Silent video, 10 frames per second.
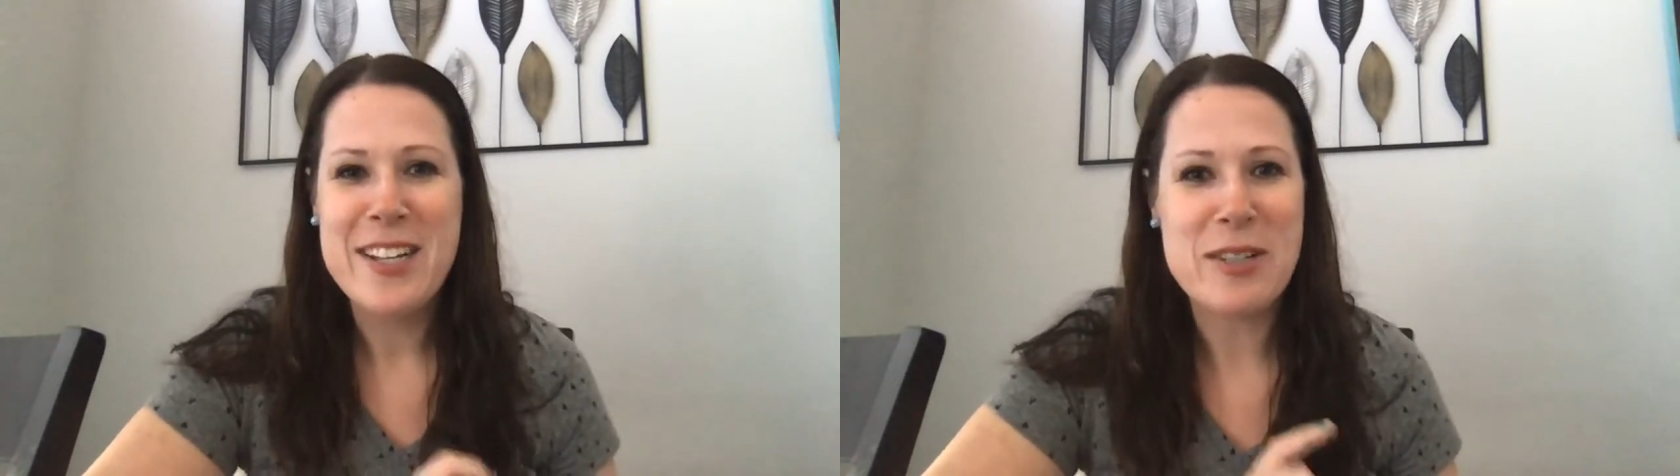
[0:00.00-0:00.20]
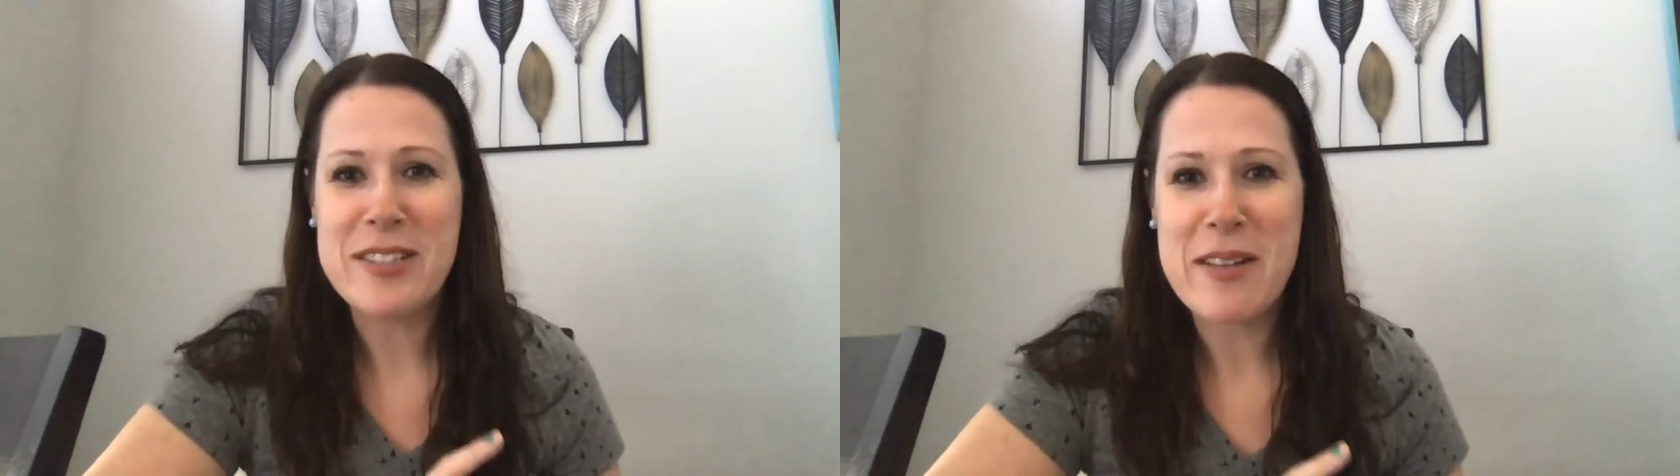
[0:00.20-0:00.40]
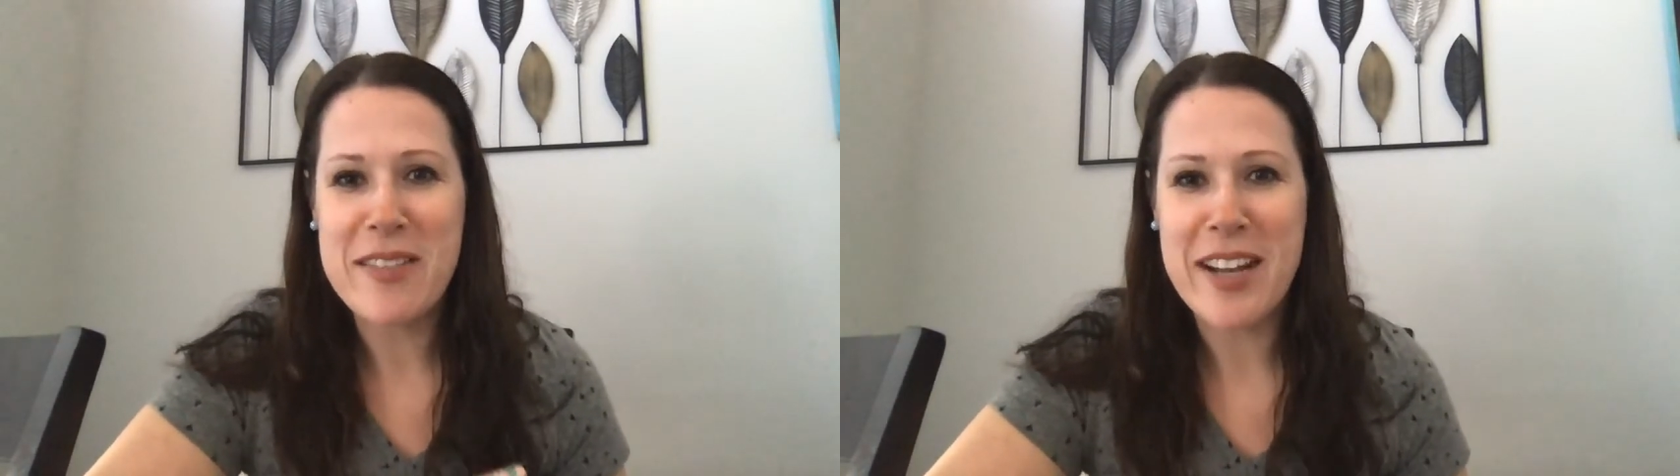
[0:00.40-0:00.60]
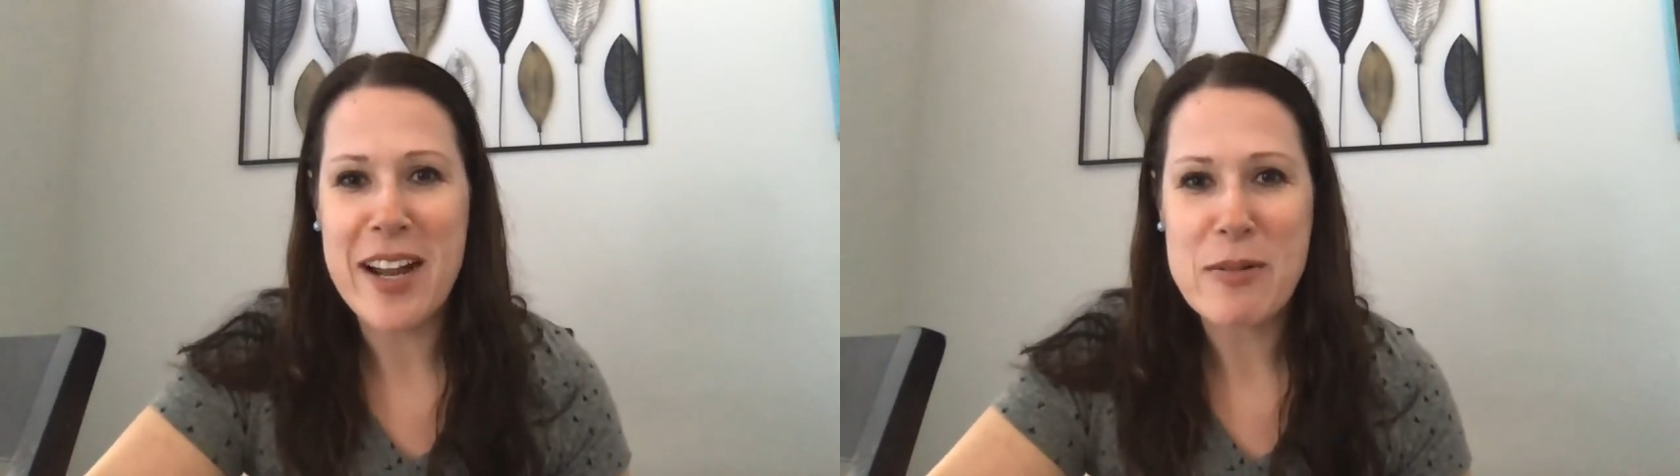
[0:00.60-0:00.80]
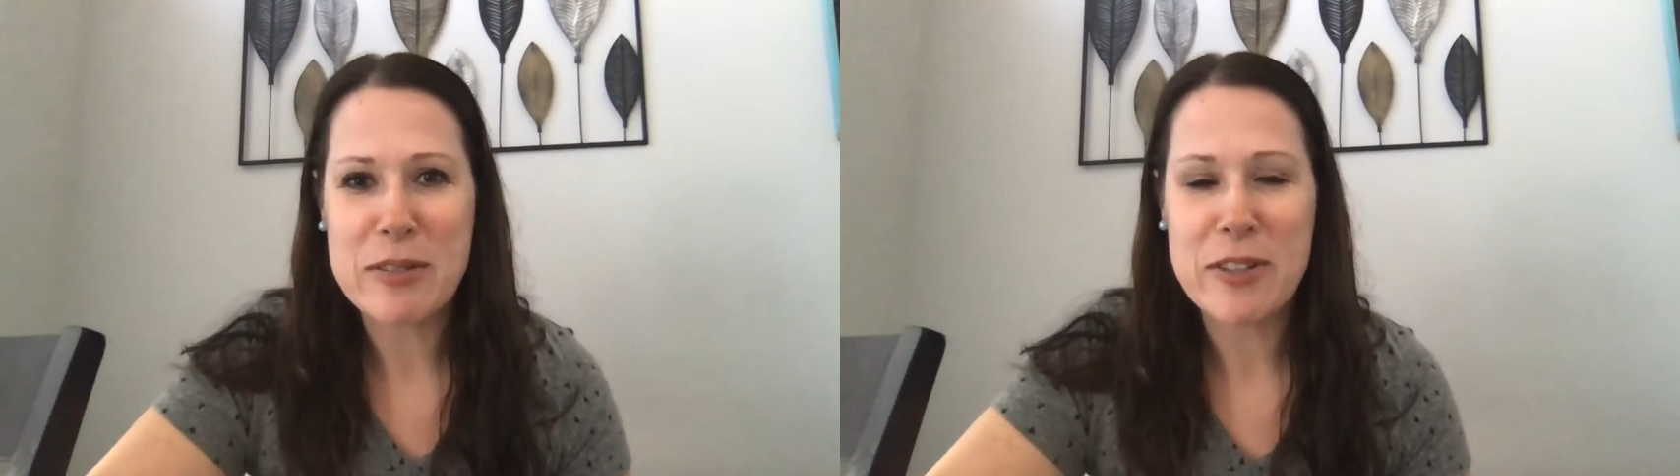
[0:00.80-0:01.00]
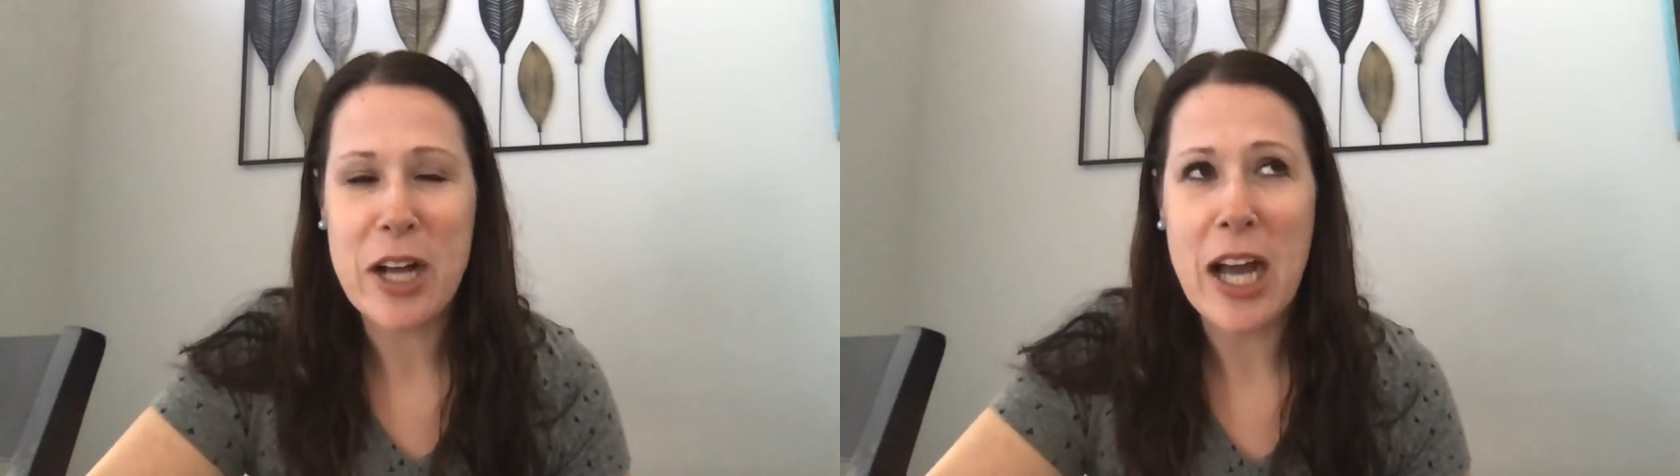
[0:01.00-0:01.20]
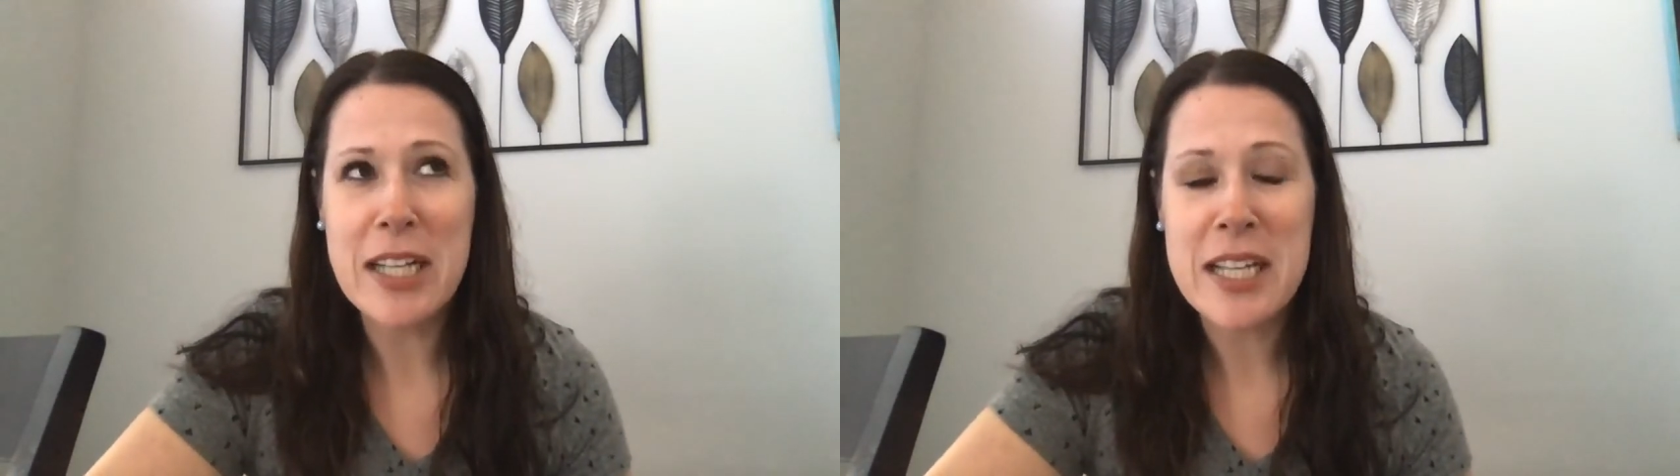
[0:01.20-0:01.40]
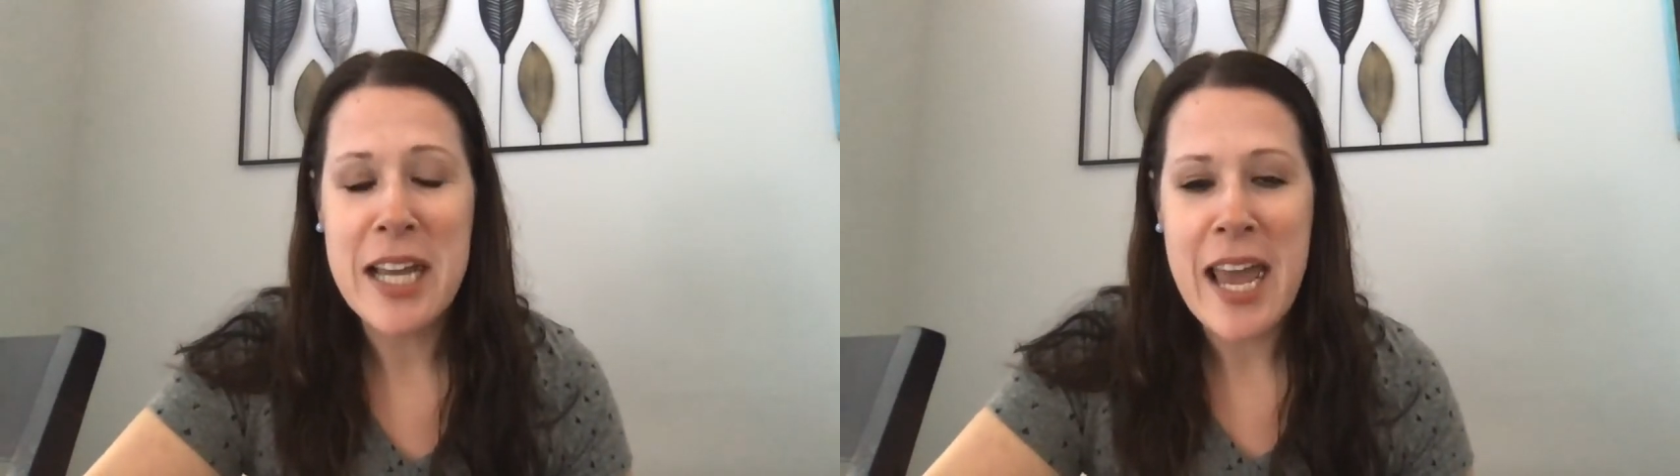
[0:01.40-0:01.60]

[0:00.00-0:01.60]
Don't tell him that I almost forgot.